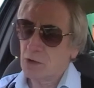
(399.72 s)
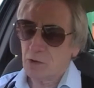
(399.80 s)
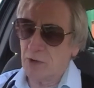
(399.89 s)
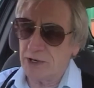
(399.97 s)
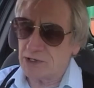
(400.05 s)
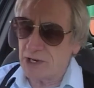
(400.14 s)

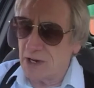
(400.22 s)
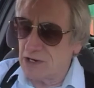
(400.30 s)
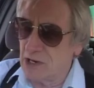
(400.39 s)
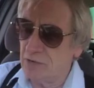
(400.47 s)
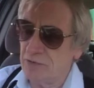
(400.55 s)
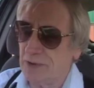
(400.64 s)

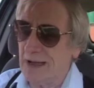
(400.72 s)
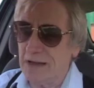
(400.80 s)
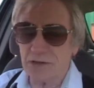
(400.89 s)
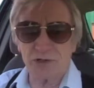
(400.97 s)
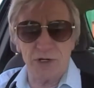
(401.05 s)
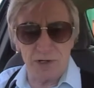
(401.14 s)
criticising her for
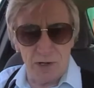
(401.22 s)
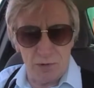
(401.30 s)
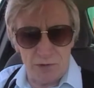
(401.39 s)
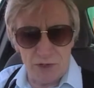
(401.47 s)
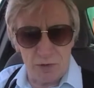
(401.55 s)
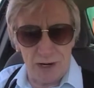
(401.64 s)
that.
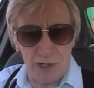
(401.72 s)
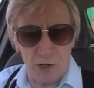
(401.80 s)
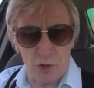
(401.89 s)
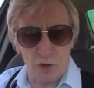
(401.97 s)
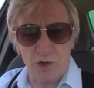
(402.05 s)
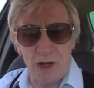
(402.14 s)
She ran a
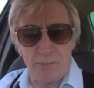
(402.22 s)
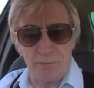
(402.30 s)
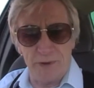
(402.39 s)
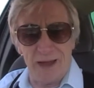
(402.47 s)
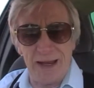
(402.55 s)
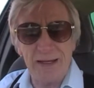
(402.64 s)
good
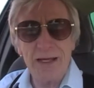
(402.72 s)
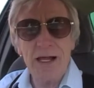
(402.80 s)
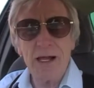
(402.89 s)
campaign.